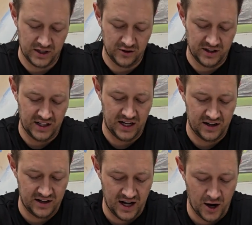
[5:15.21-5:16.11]
We can look at
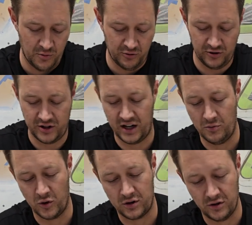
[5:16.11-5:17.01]
that now, but we'll
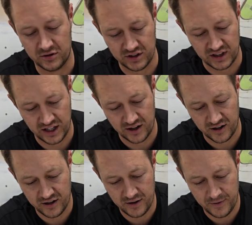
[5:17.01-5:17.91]
look at it more closely
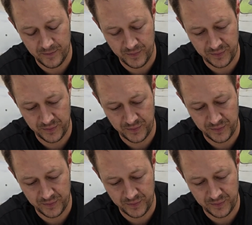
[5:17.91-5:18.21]
later.